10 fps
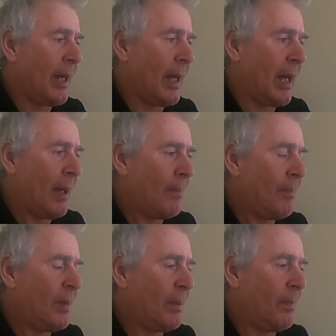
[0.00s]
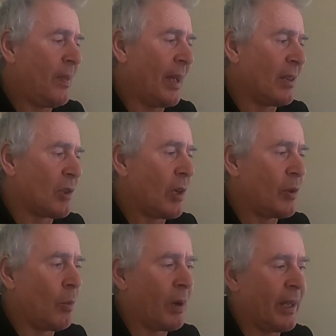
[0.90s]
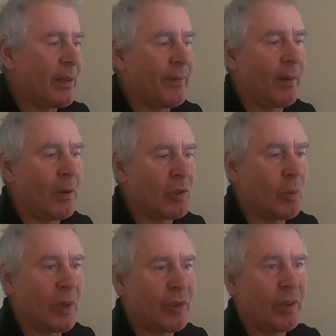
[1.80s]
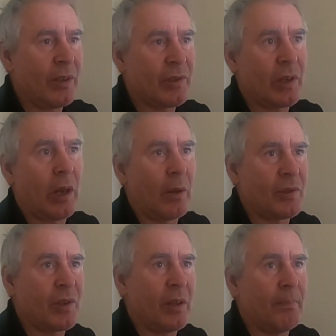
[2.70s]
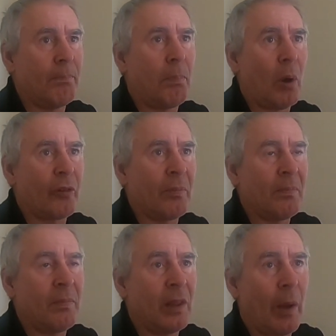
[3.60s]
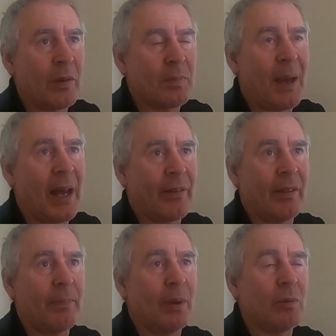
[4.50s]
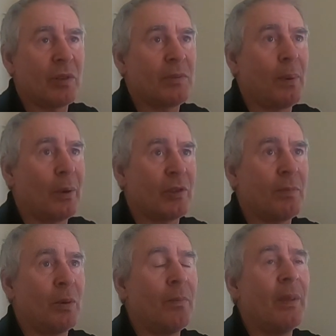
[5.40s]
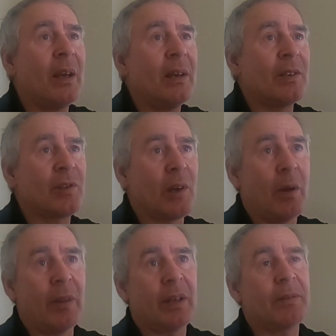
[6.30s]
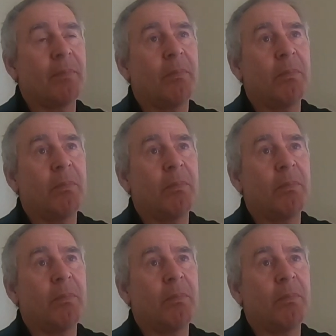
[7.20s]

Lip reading: The thing is, I do want to get the float switch as close to the bottom, lowest part of the bilge as possible, so that